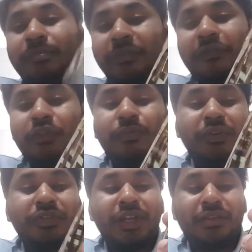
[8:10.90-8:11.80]
before you
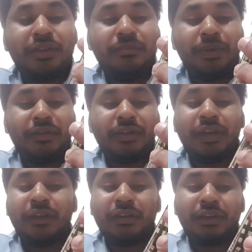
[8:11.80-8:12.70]
purchase it because
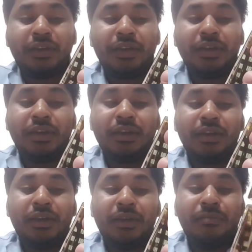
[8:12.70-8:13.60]
like
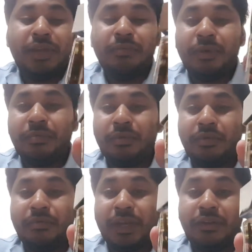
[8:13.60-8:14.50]
many
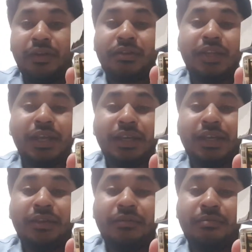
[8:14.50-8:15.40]
people might not like
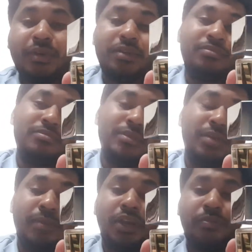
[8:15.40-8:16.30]
it but
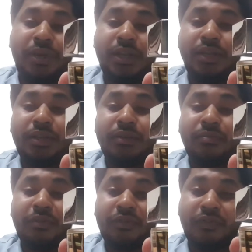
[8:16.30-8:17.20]
in my opinion
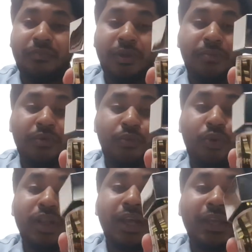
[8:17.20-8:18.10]
most of the people
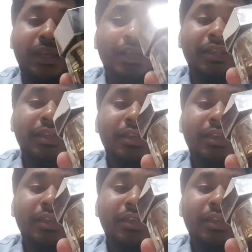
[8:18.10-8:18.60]
will like it